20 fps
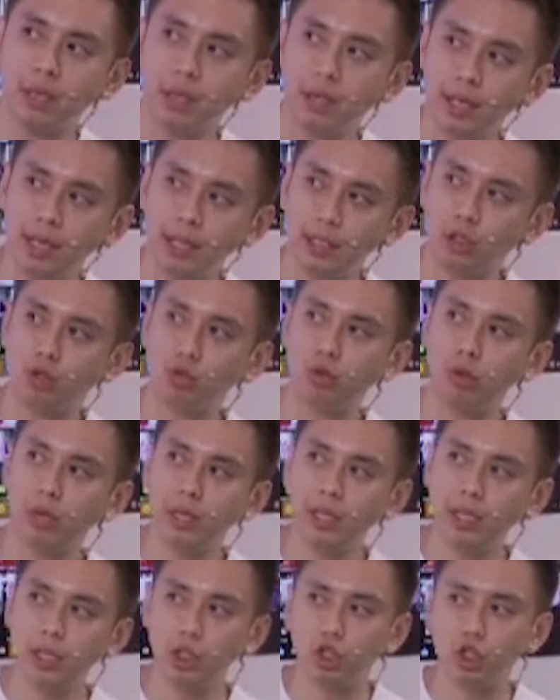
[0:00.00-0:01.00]
is
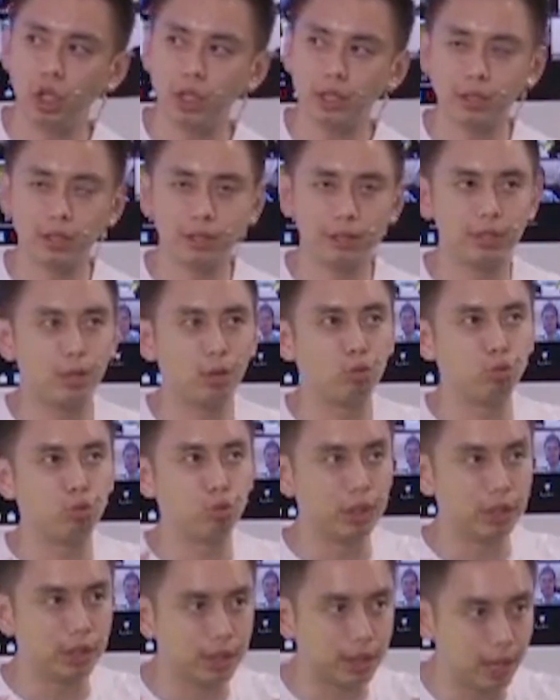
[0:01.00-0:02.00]
really just the
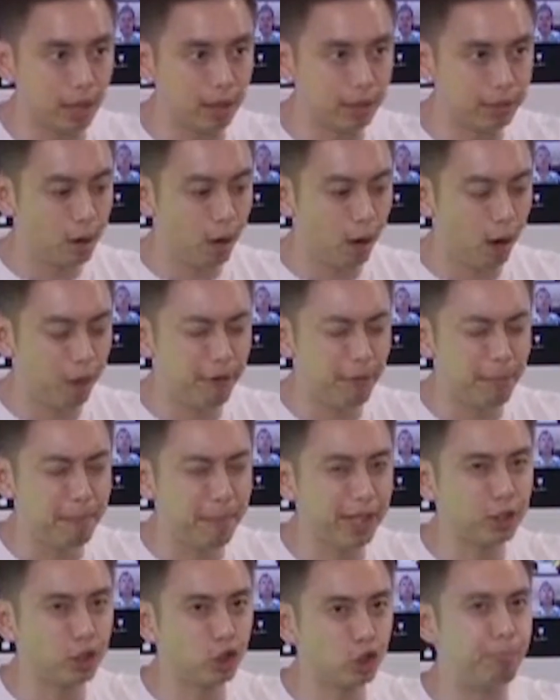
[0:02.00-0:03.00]
result of a
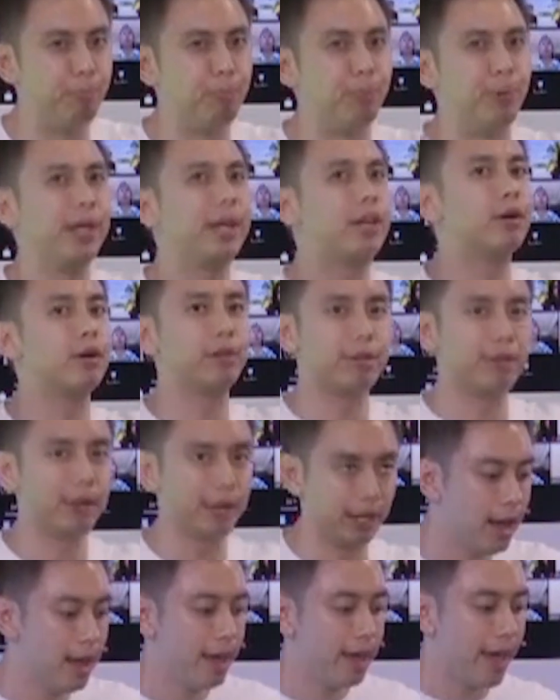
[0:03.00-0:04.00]
much bigger
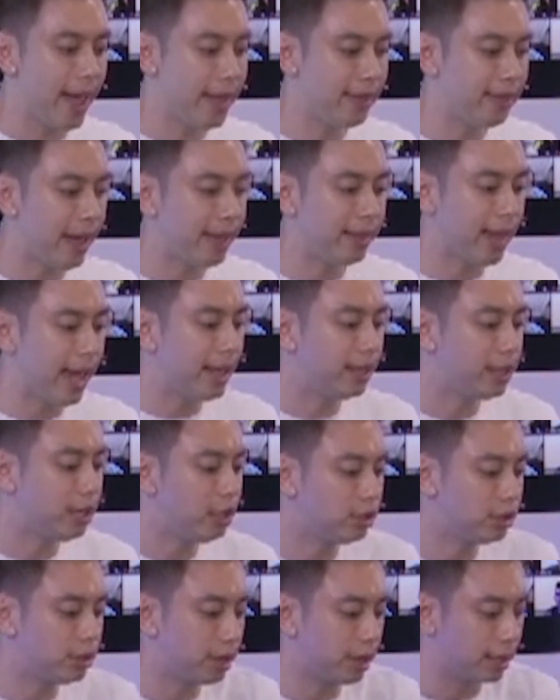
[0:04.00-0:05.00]
thing. And
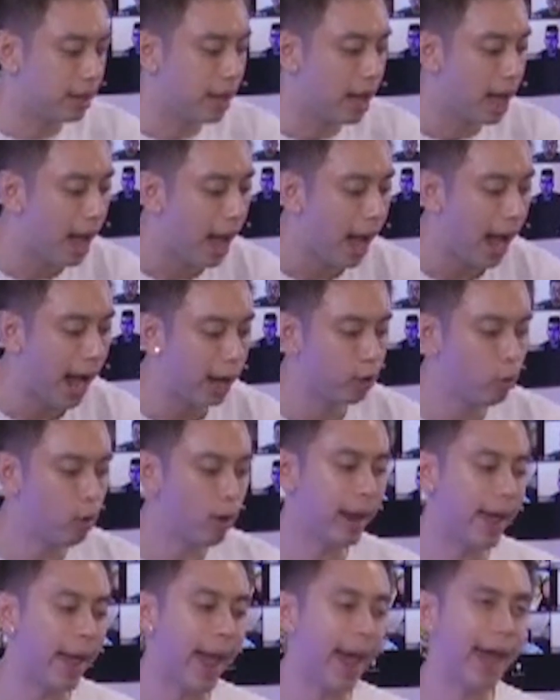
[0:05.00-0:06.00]
here's the thing, I don't
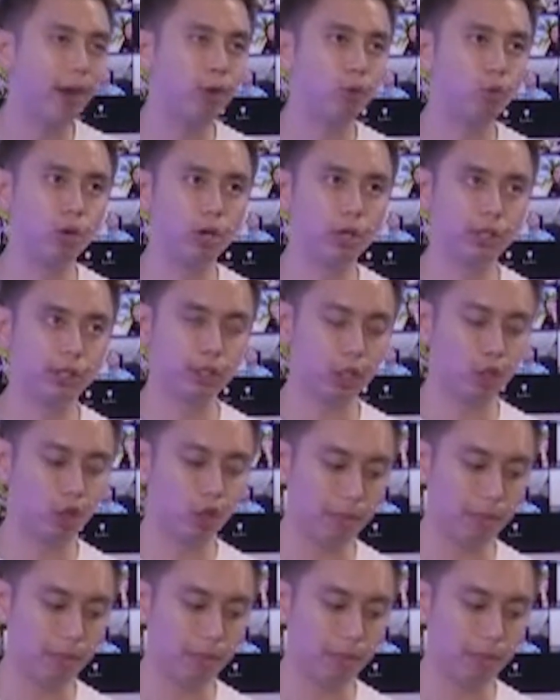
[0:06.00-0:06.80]
want to add words in your